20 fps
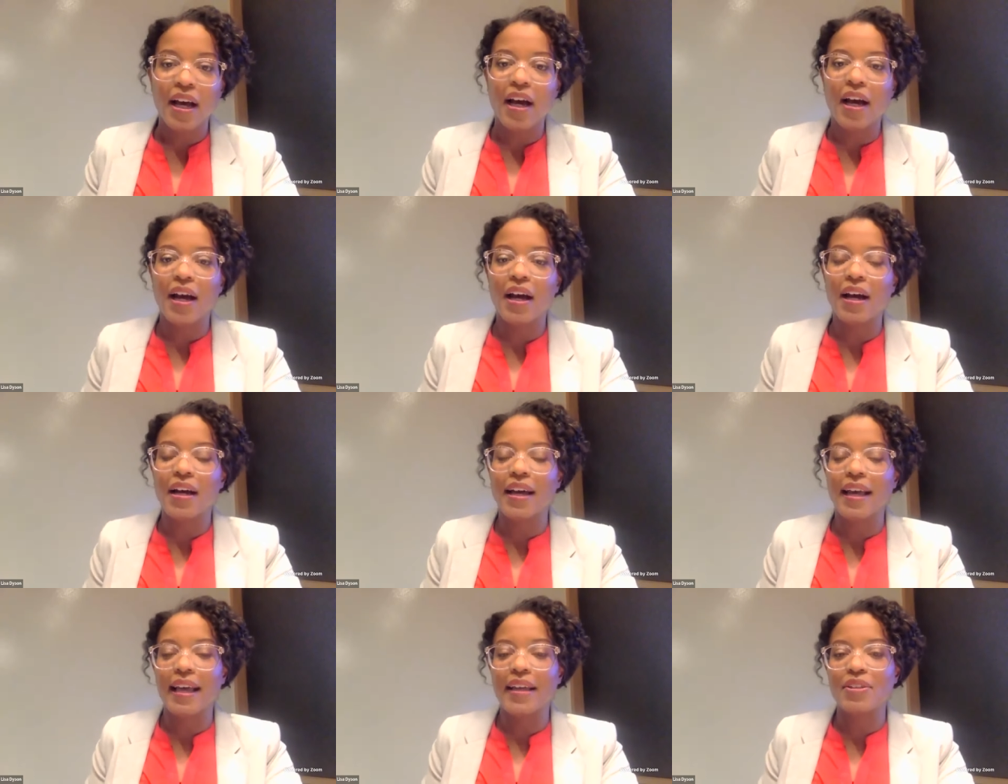
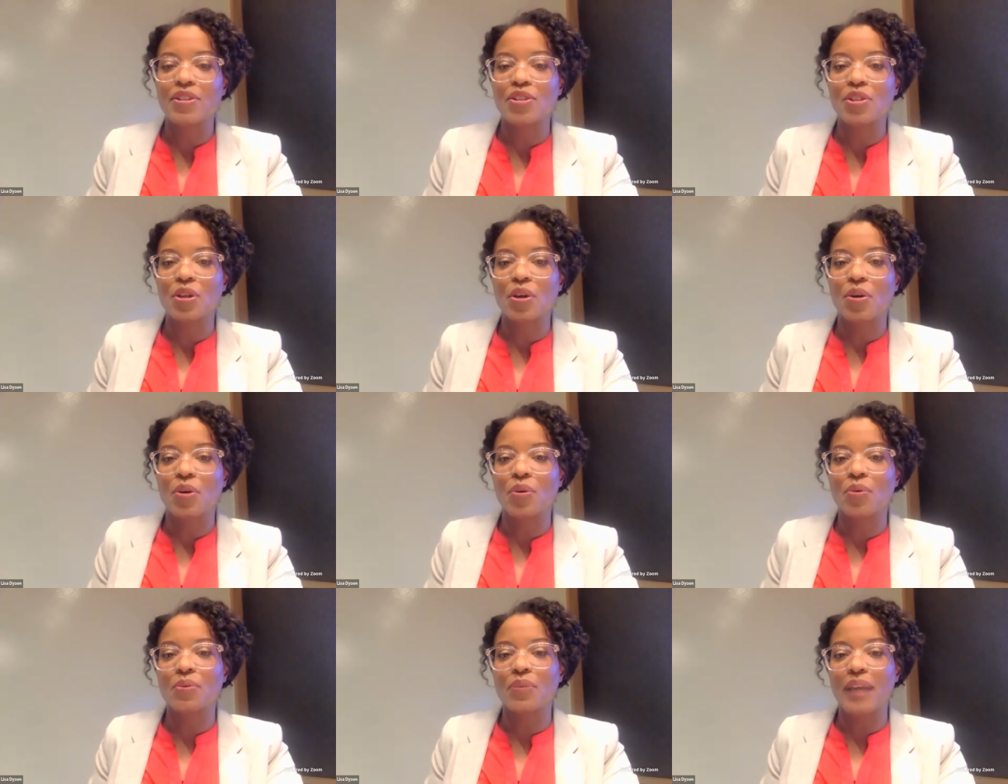Uh, and
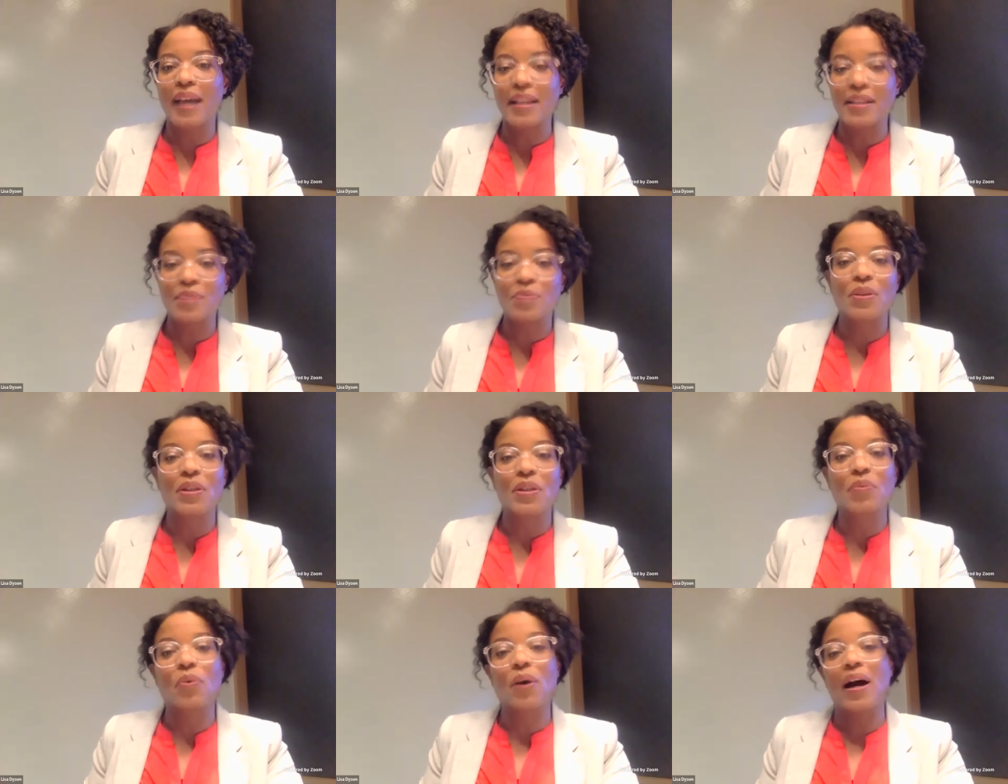so that's
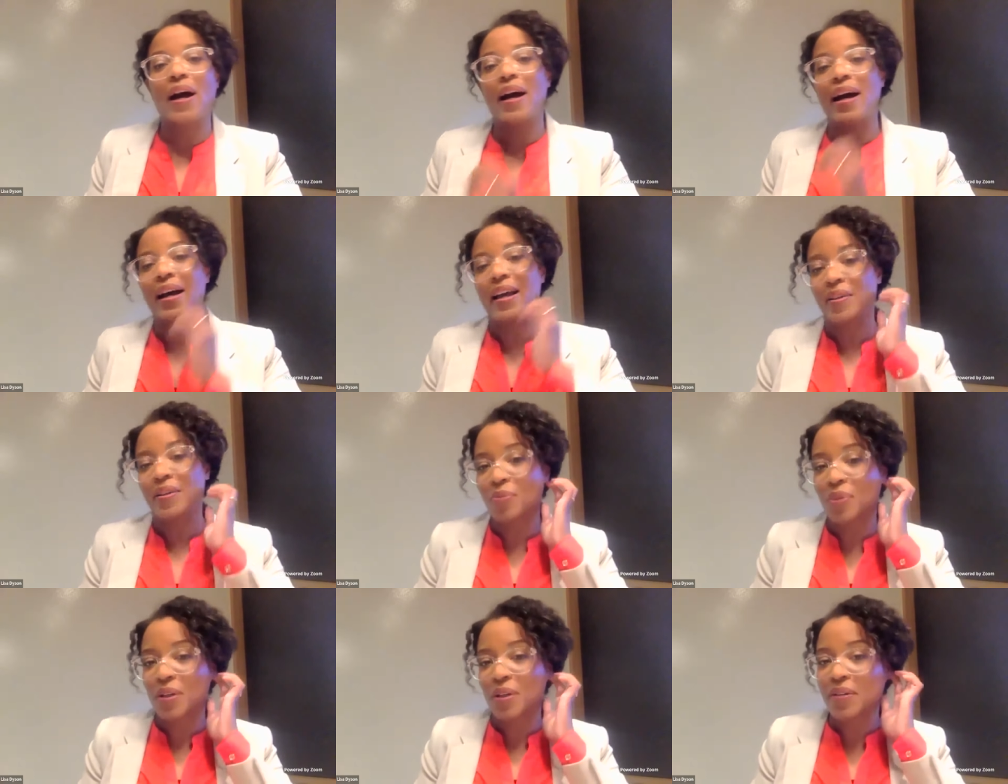really
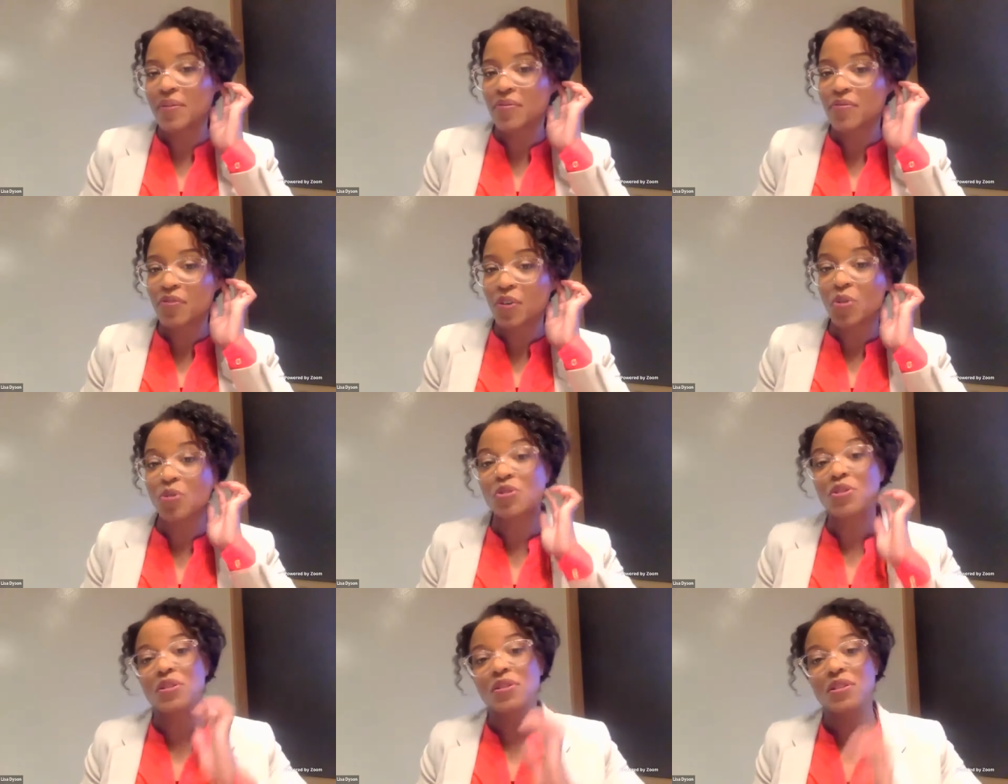why we
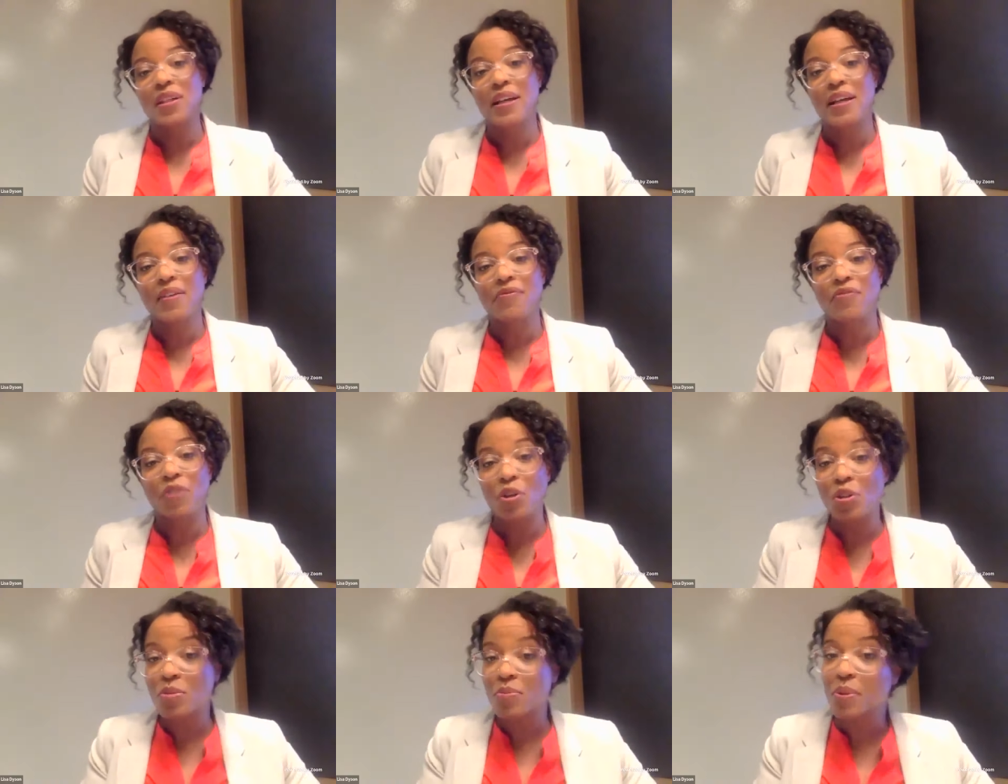first
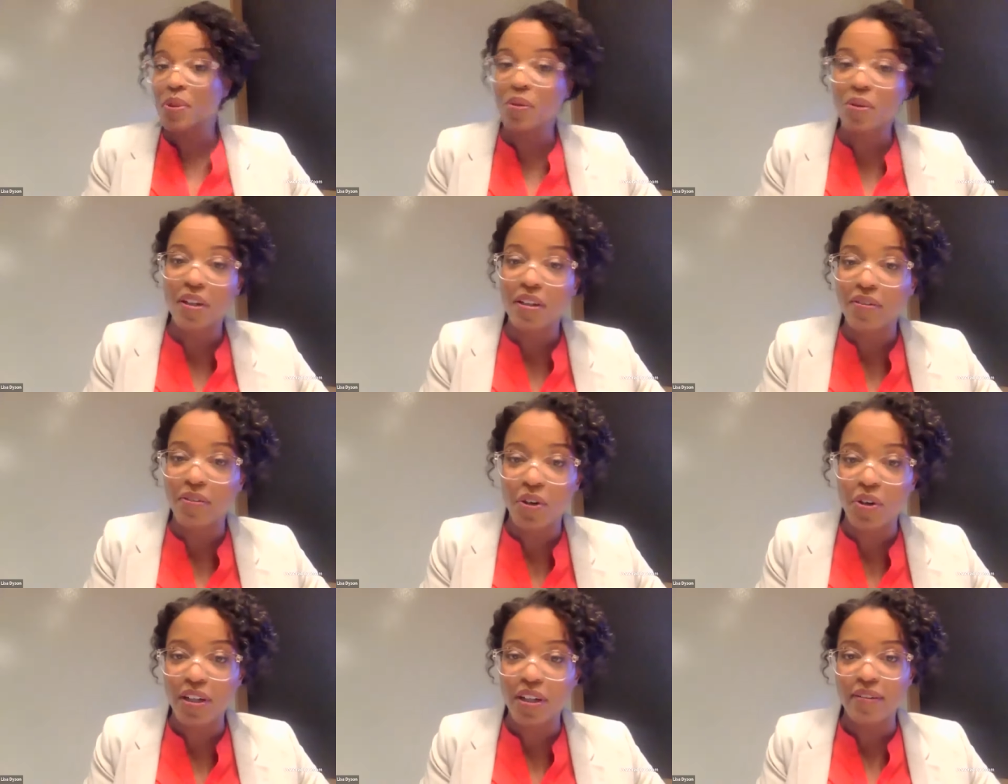first build
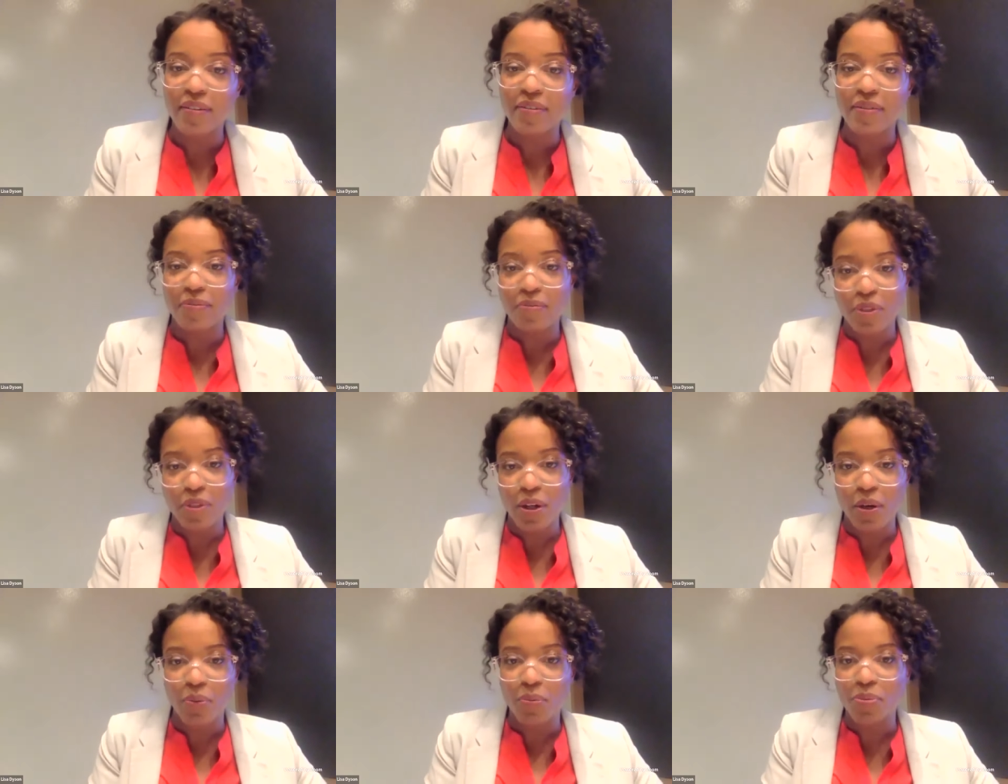Kiverdi,
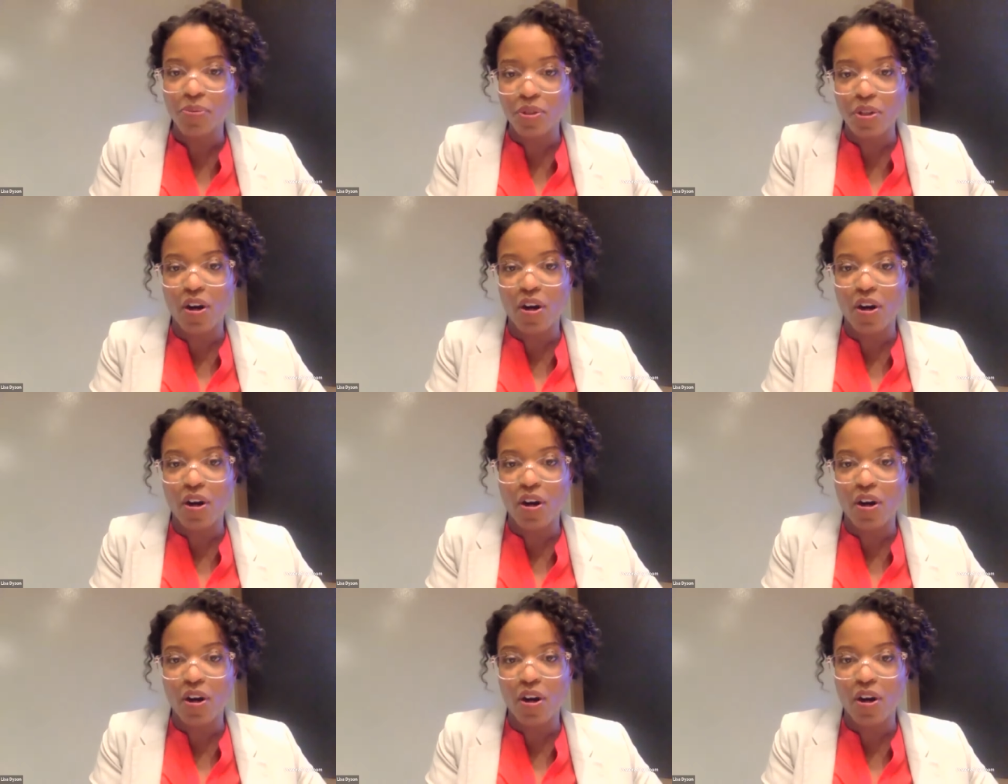you know,